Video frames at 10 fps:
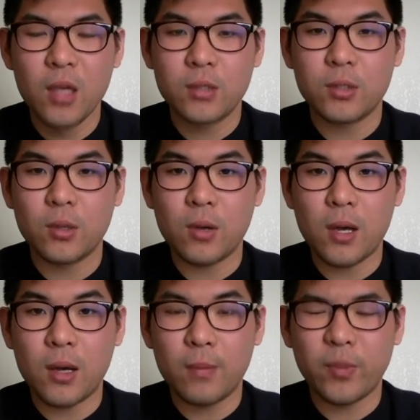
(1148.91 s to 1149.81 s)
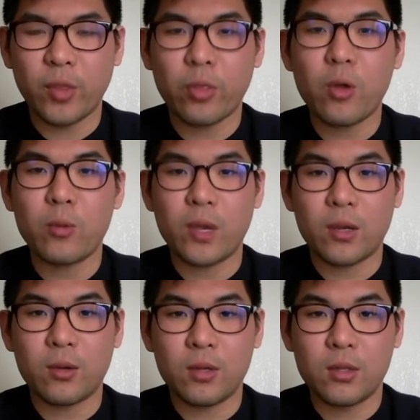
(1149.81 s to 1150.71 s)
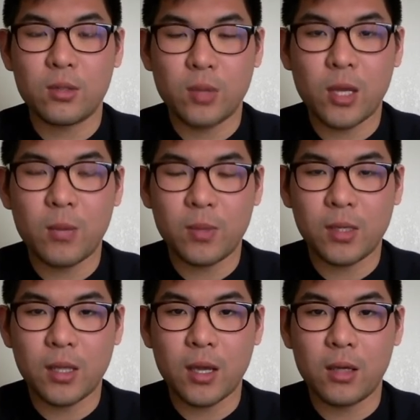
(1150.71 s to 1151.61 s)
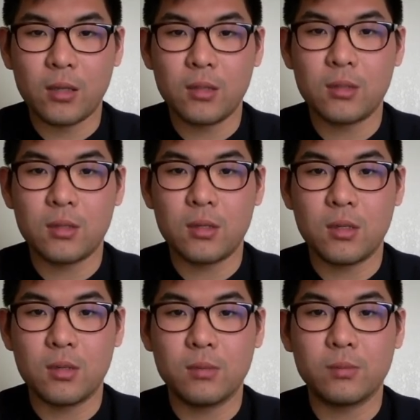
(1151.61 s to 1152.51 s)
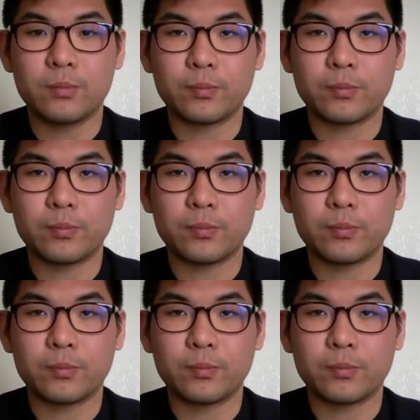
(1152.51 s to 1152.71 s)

So, um, the thought record is to help clients um,